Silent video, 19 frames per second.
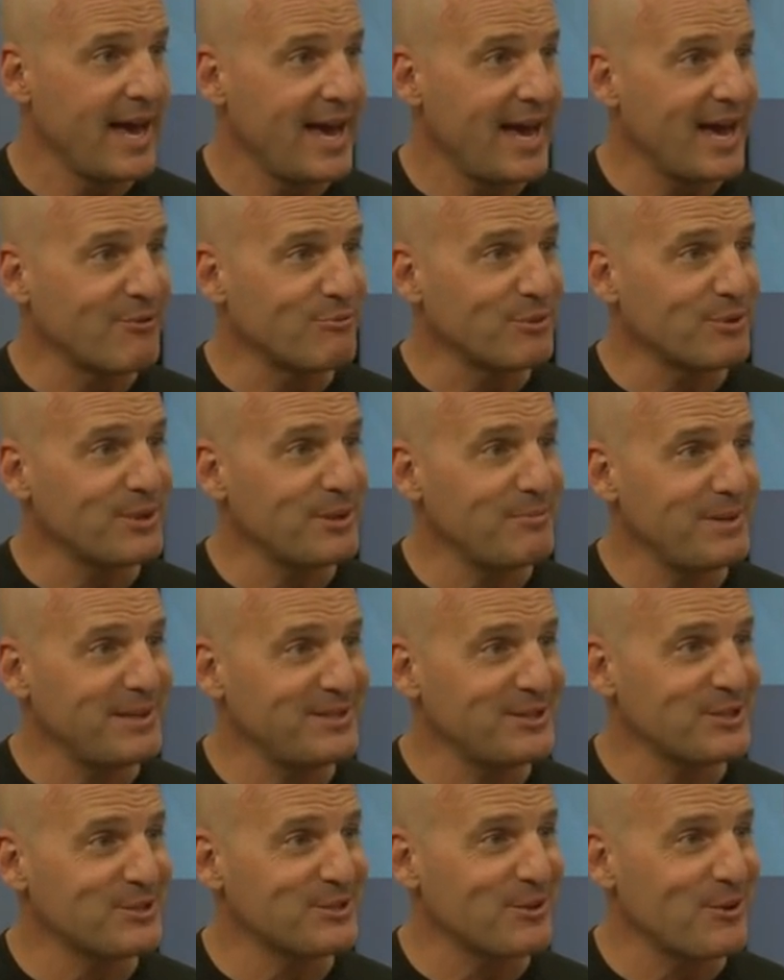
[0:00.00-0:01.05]
and really be
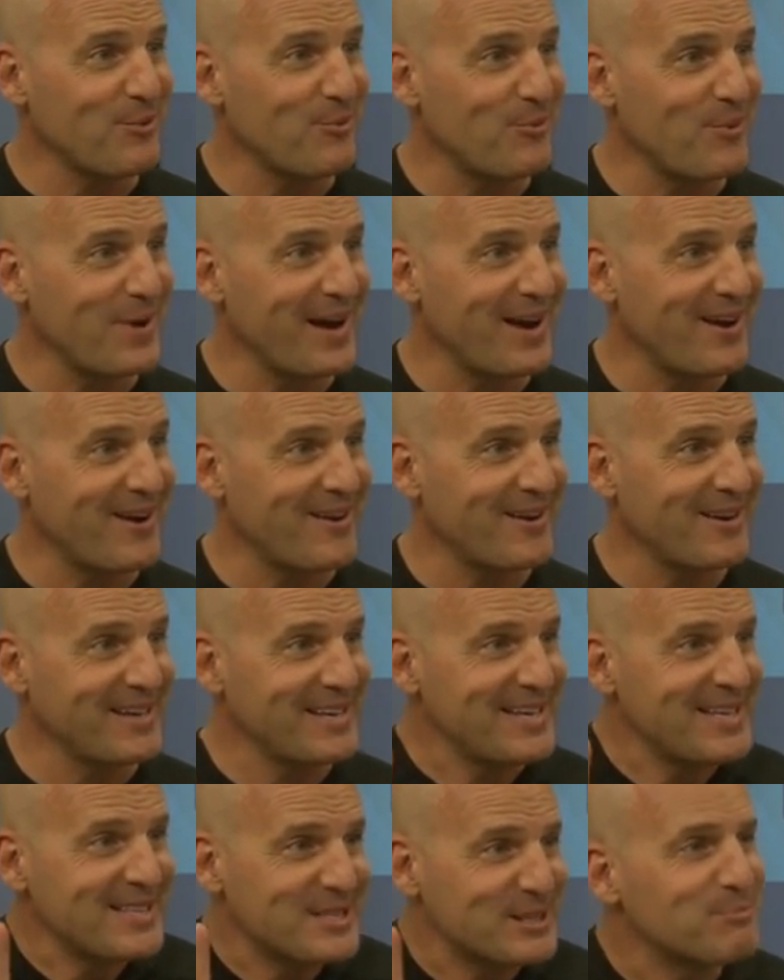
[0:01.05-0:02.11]
just aware,
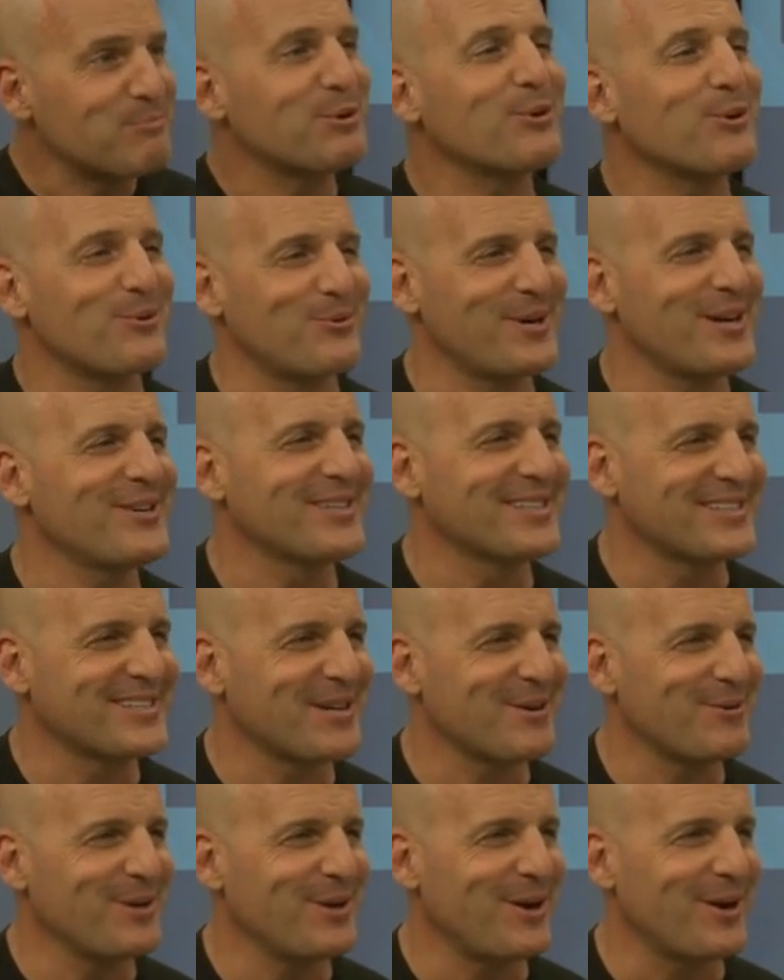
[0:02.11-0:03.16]
this pure awareness
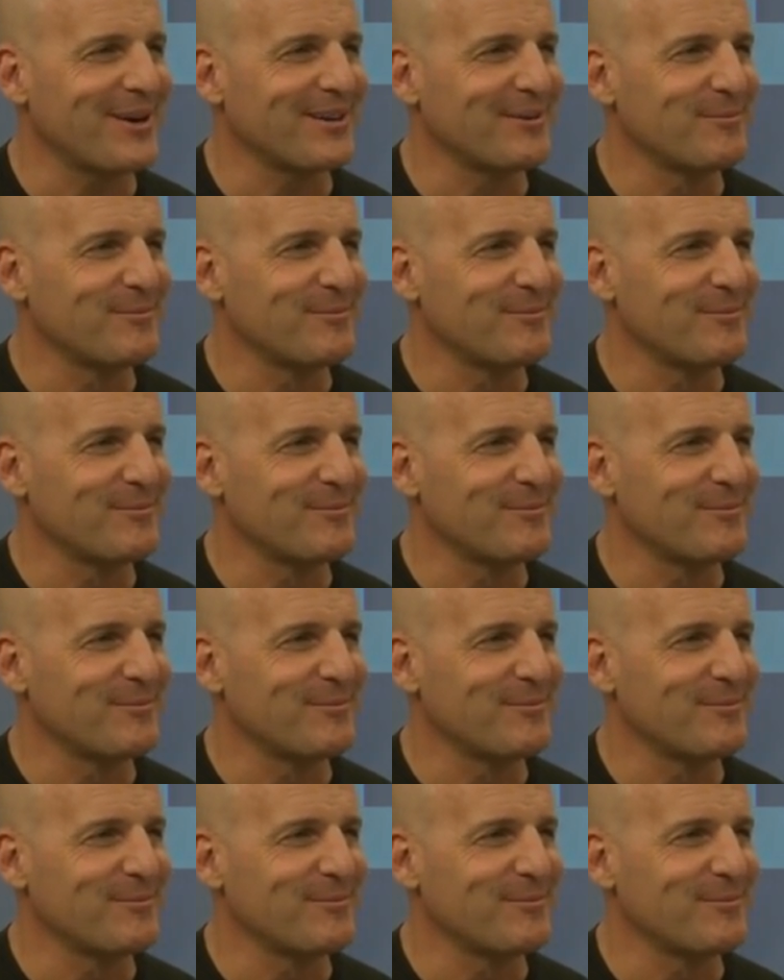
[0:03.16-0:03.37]
that we are.